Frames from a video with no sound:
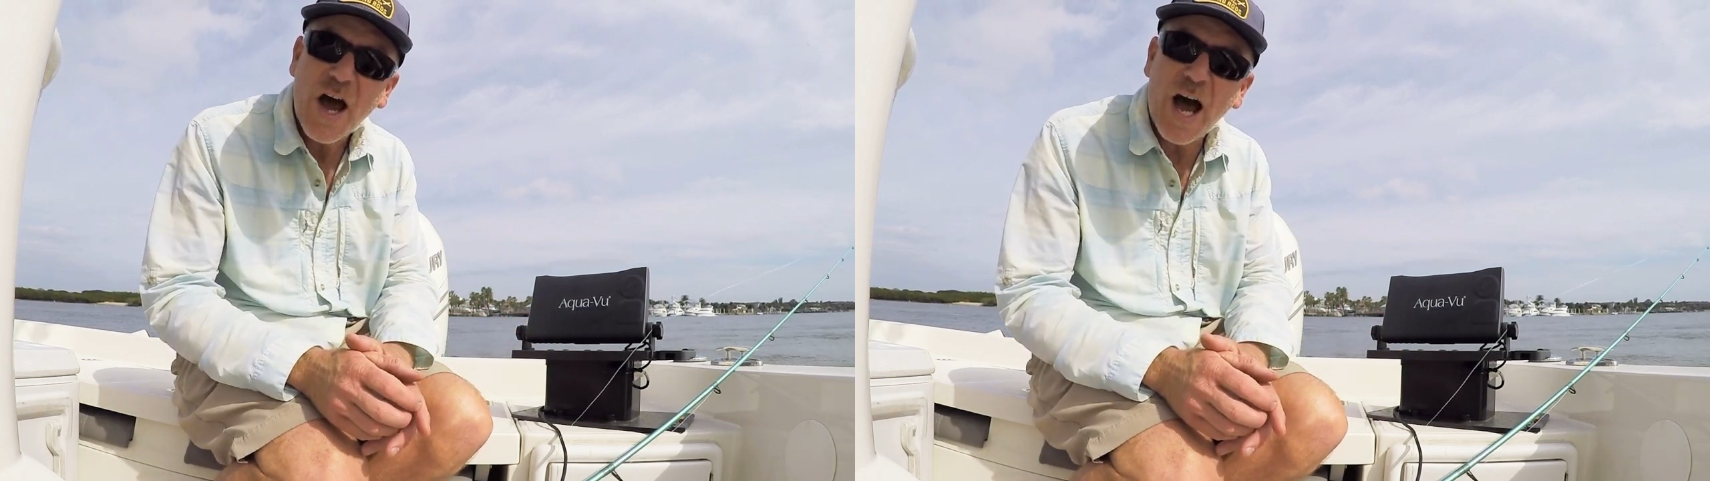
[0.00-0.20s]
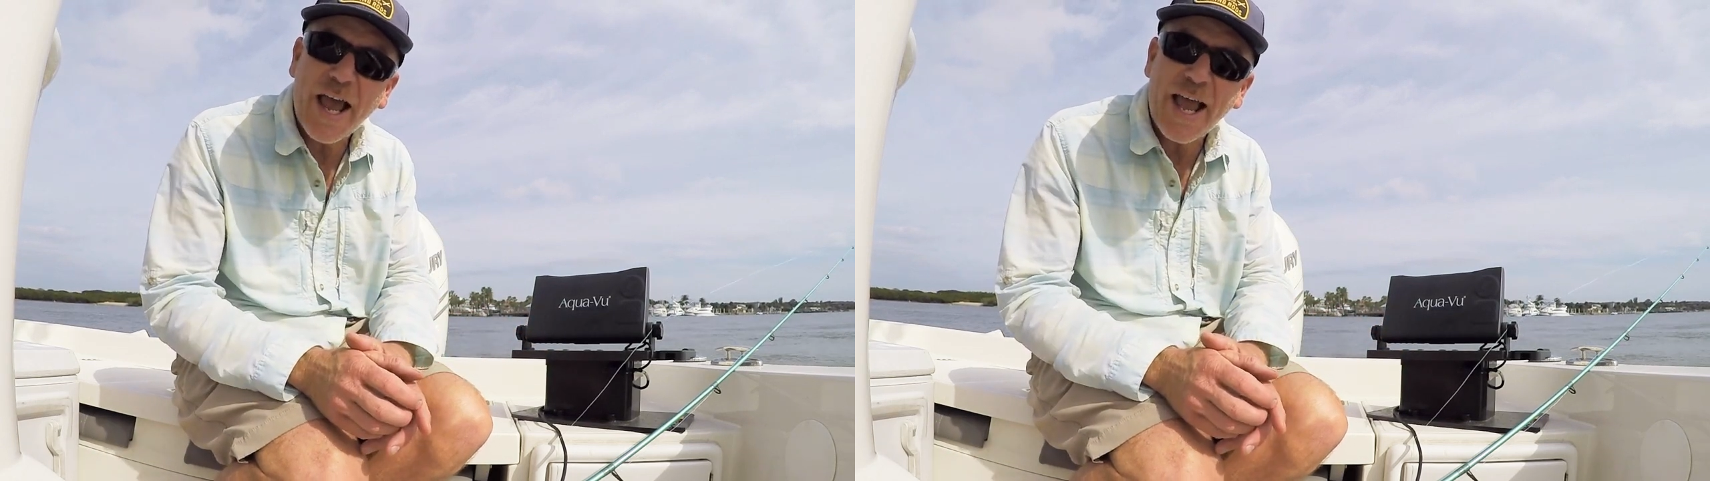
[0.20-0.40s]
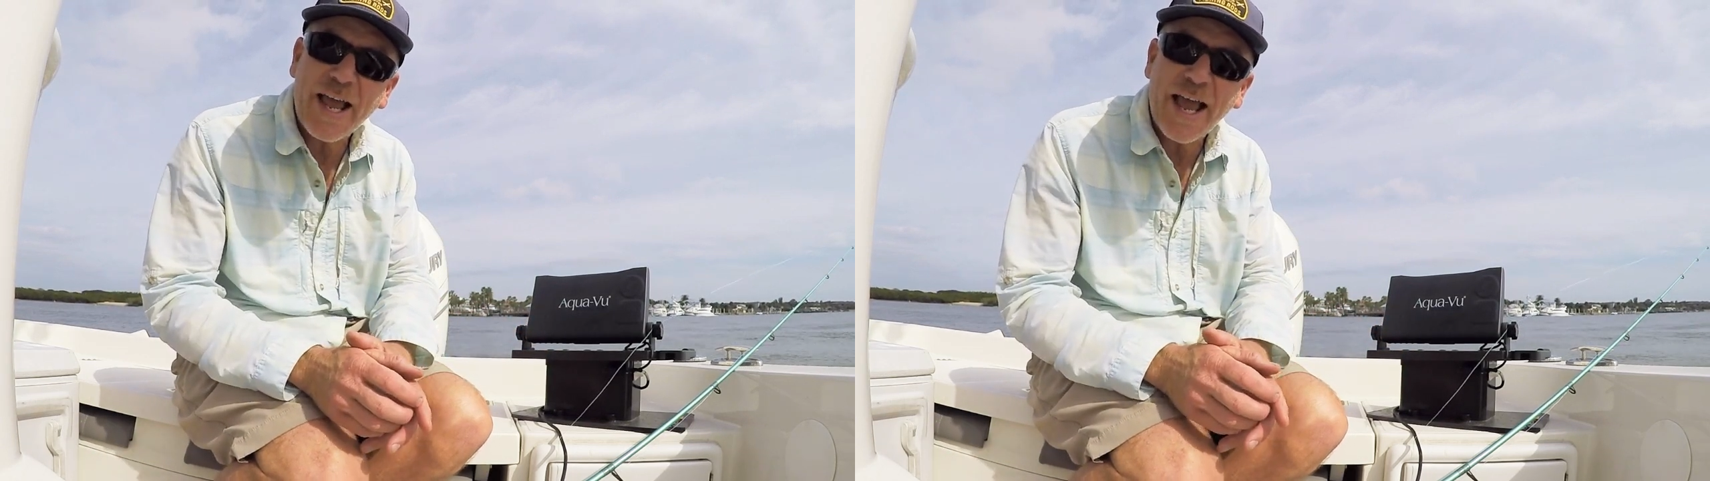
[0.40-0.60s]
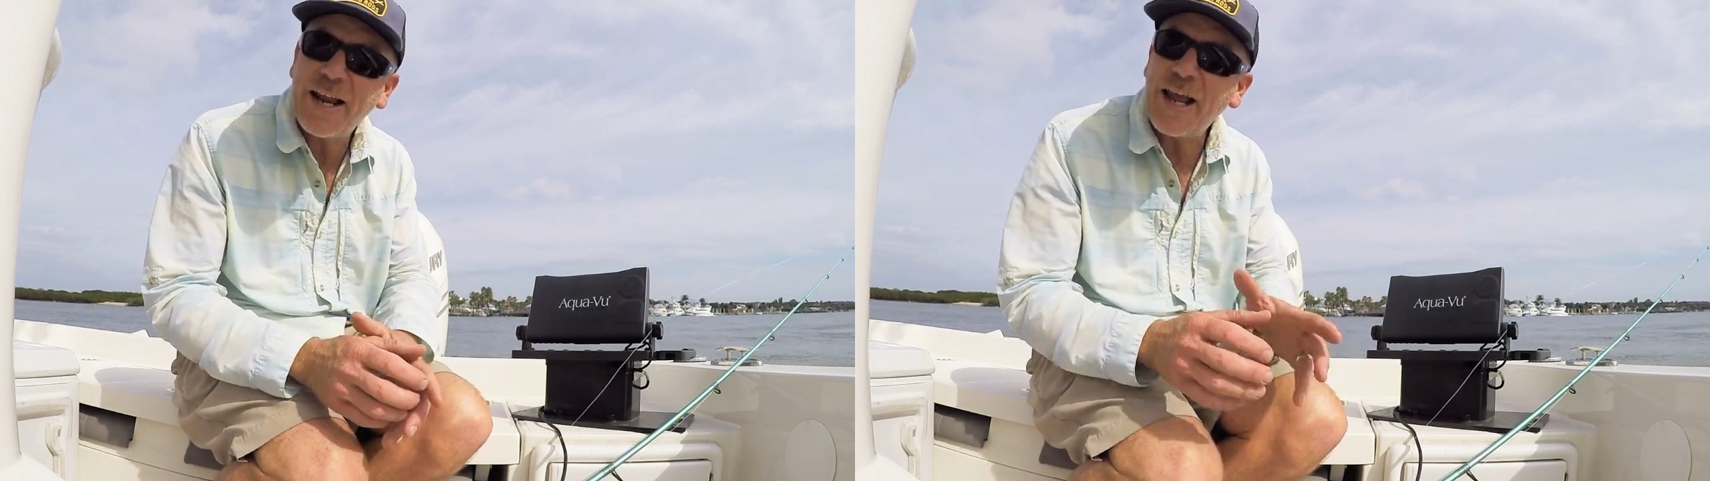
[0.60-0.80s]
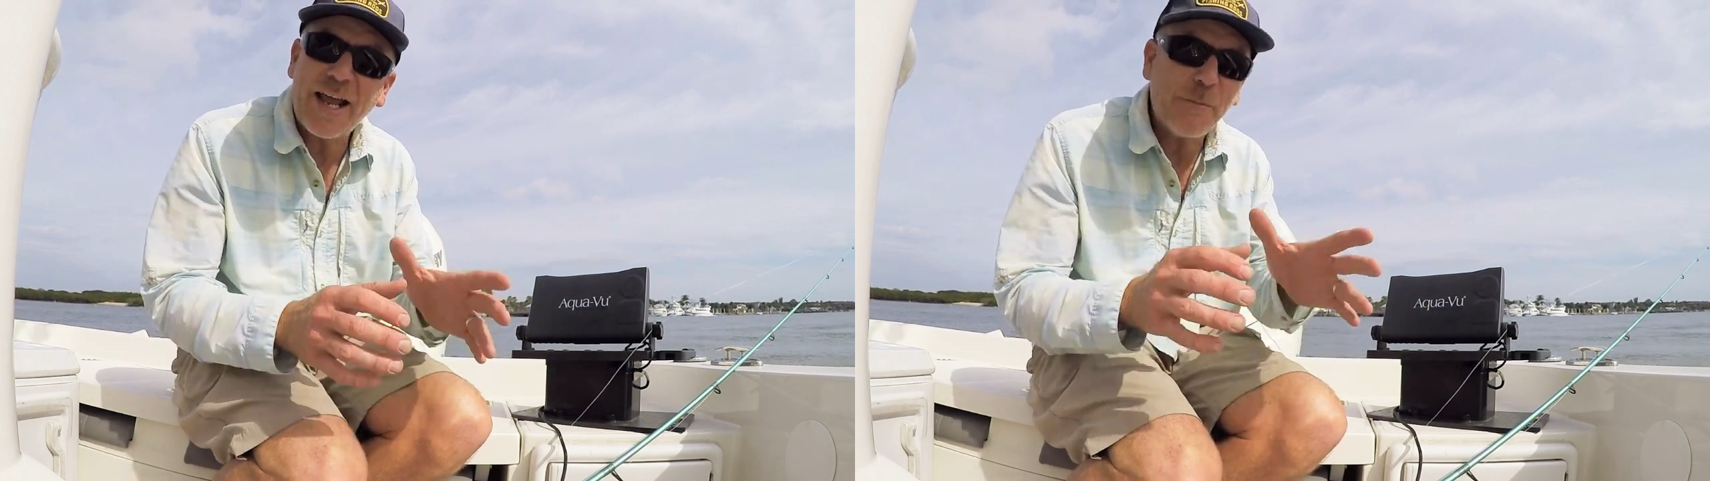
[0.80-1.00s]

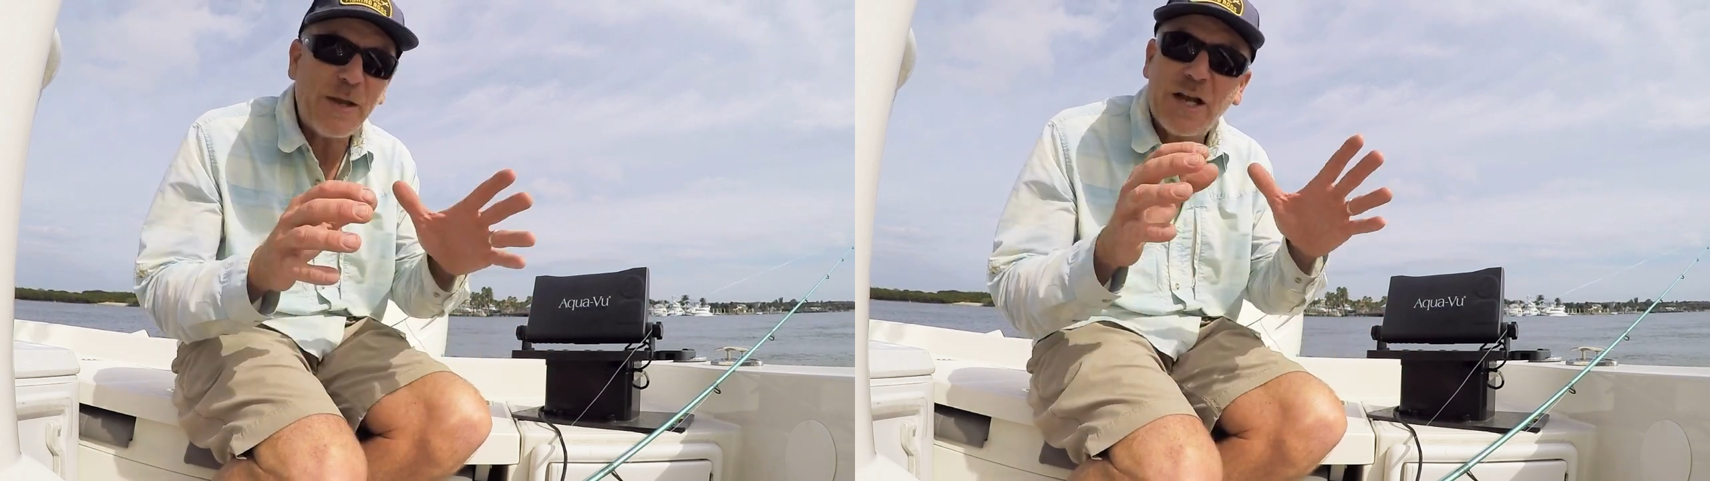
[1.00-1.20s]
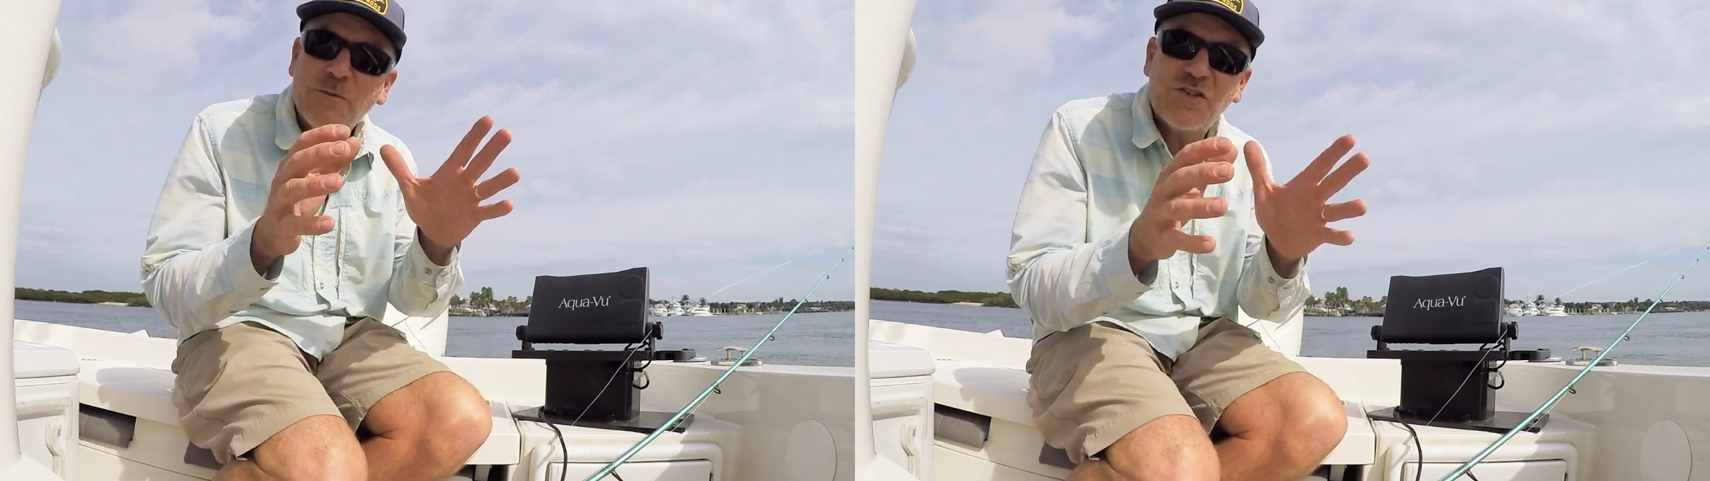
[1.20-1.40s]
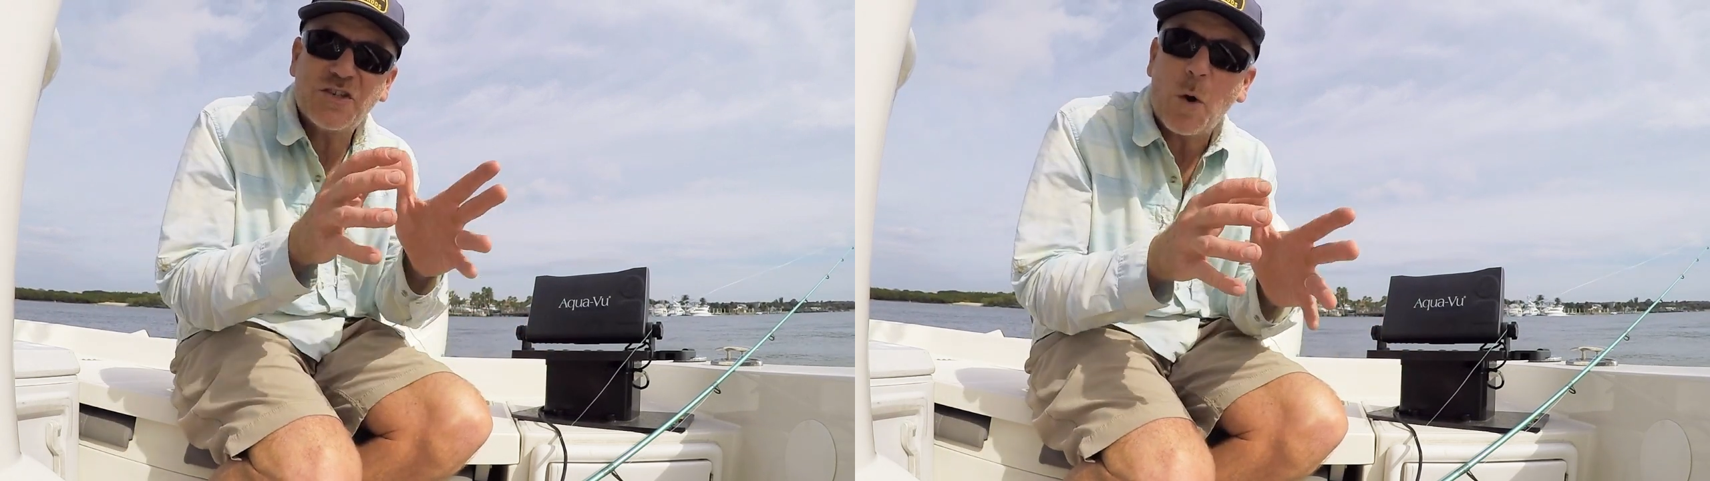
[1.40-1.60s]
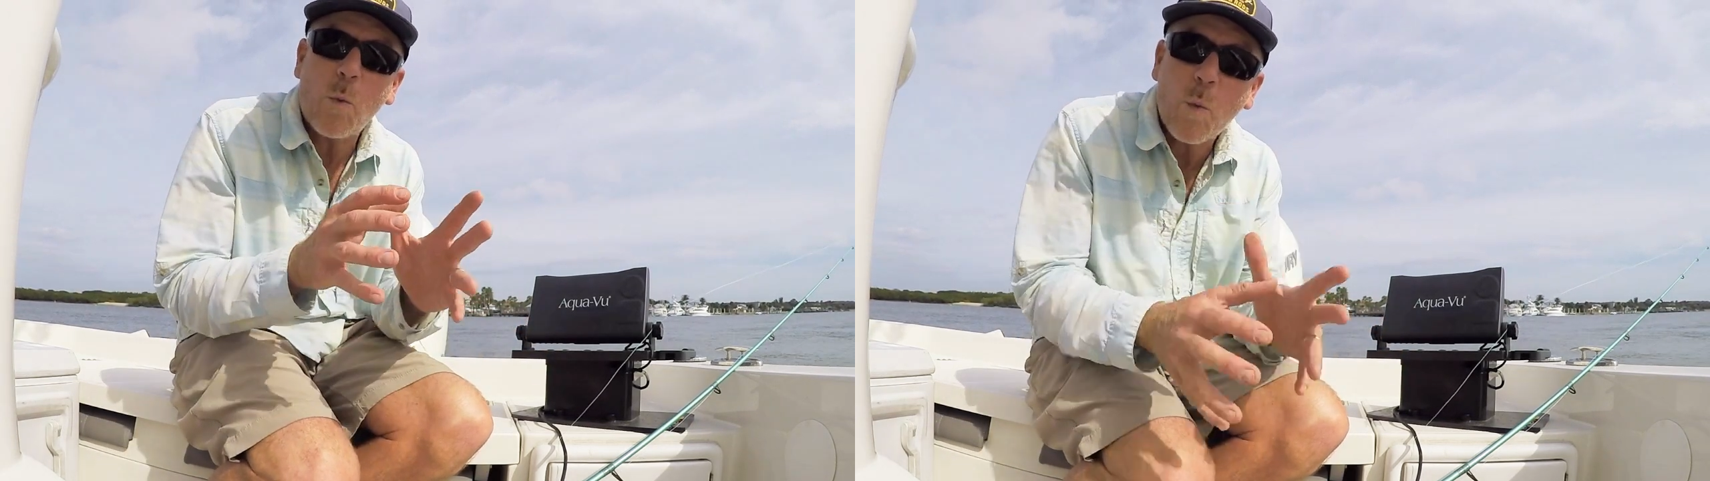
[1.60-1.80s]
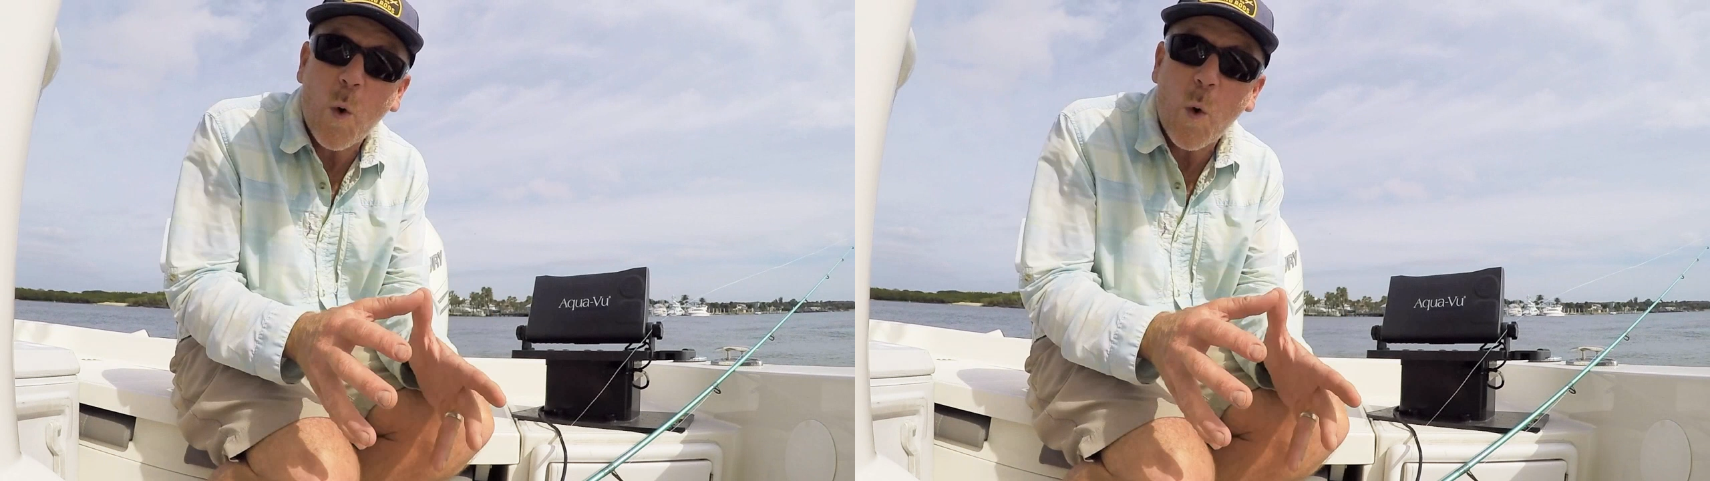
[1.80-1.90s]
and it becomes just a